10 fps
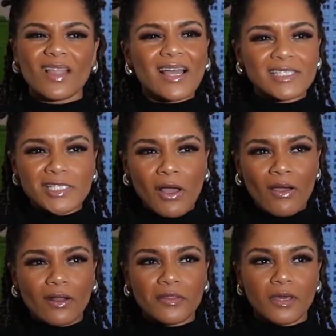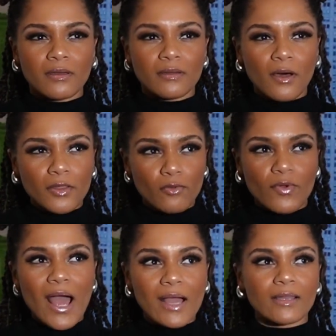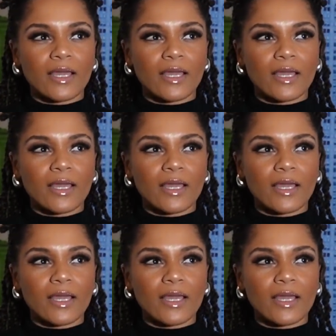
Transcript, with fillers: I saw it on the on the rack.